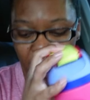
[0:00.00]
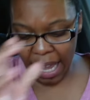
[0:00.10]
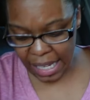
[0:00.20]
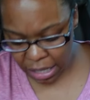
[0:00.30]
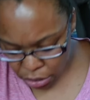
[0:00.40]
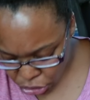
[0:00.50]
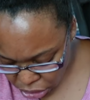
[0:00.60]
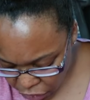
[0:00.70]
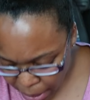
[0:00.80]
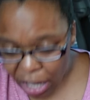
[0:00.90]
as long as you
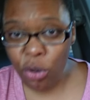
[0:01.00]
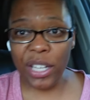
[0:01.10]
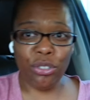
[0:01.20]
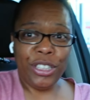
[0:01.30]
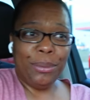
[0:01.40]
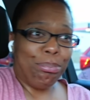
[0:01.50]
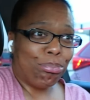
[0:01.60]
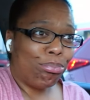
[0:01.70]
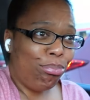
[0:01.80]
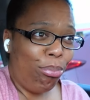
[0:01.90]
live by a QuikTrip
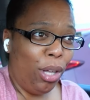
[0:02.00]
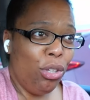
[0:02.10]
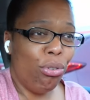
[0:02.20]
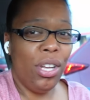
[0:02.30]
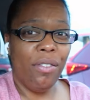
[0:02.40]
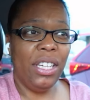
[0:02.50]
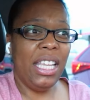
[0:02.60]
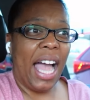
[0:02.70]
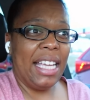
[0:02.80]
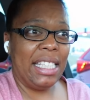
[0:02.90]
you'll never
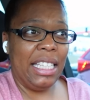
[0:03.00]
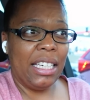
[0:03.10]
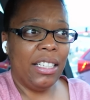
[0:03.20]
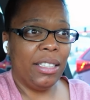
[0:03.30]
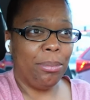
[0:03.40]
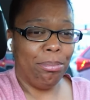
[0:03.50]
need ice in your cup